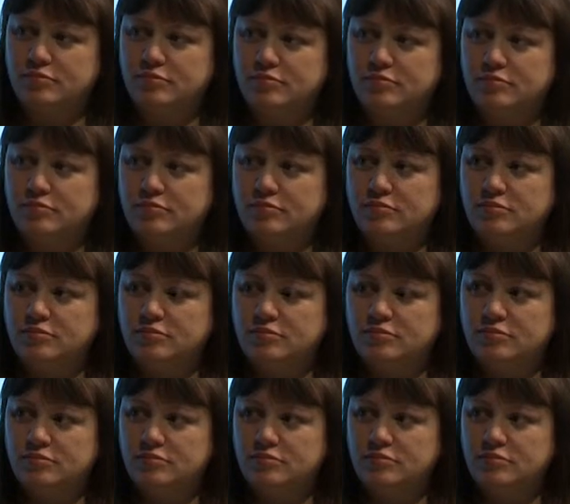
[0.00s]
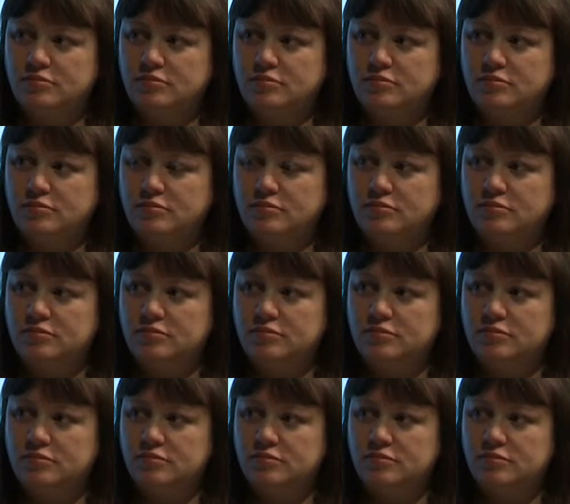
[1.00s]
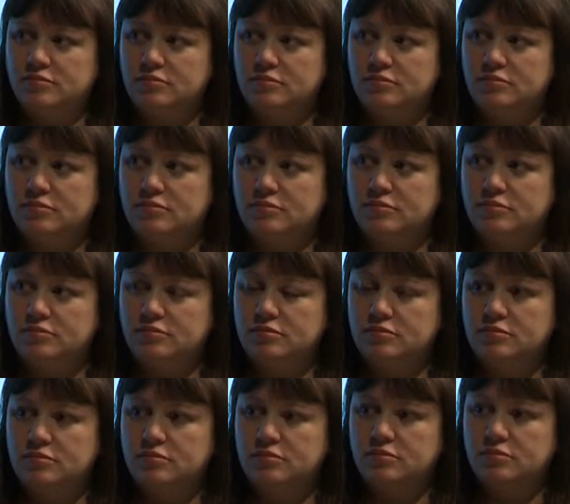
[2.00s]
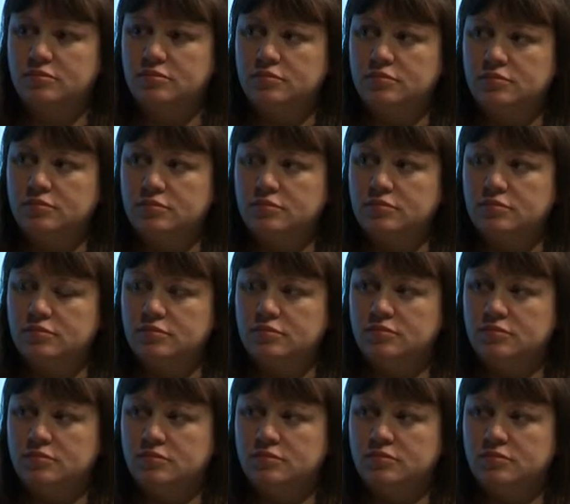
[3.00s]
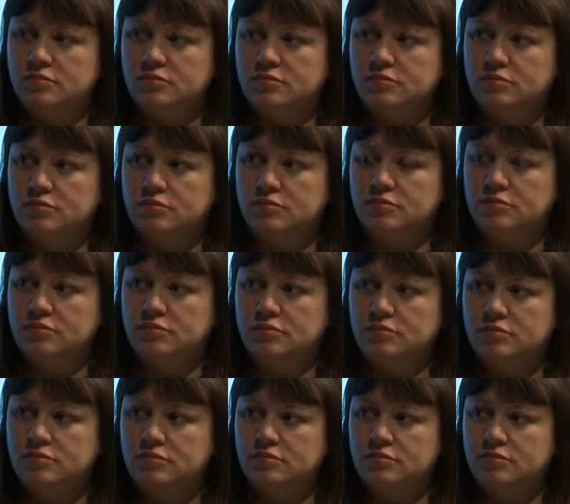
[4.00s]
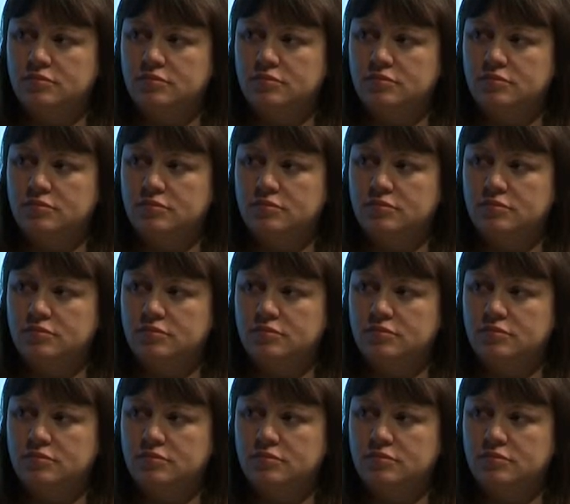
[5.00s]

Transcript: The person shown says nothing.